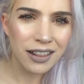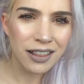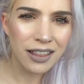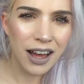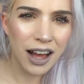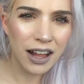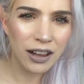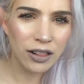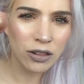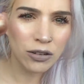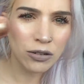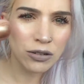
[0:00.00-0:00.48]

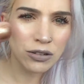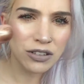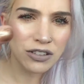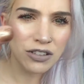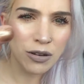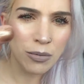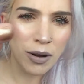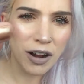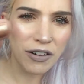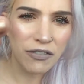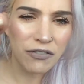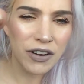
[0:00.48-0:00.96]
that looks
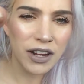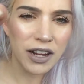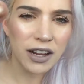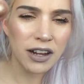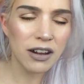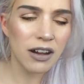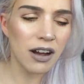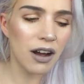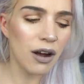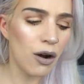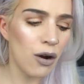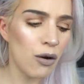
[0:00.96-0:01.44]
on my
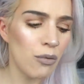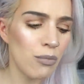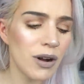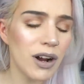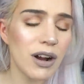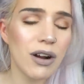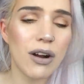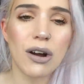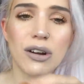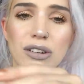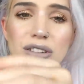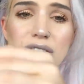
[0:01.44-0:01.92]
finger. Oh my
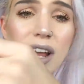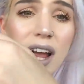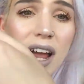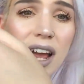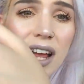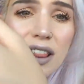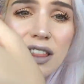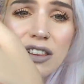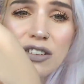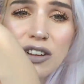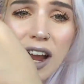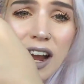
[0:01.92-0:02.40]
gosh,
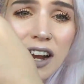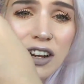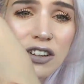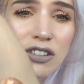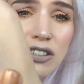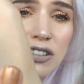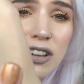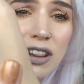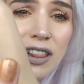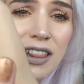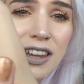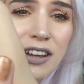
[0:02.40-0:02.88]
I, I
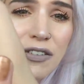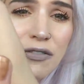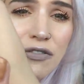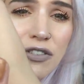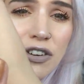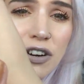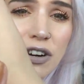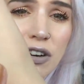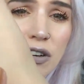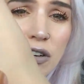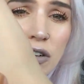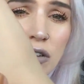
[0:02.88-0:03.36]
just live
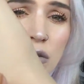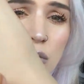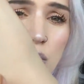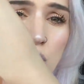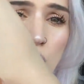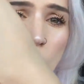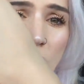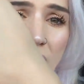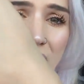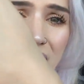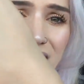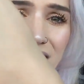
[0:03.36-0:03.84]
for a
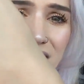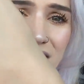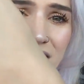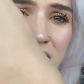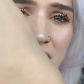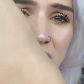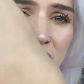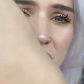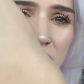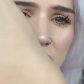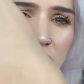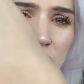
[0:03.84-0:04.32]
good wet
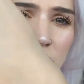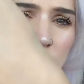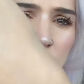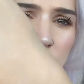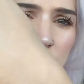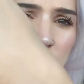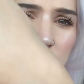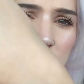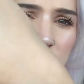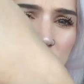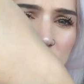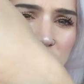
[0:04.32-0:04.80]

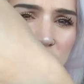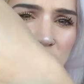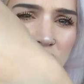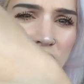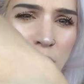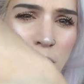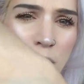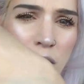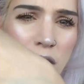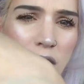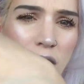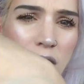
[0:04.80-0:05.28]
look
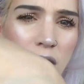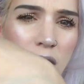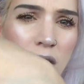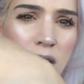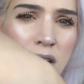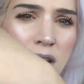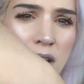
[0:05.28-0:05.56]
shimmer.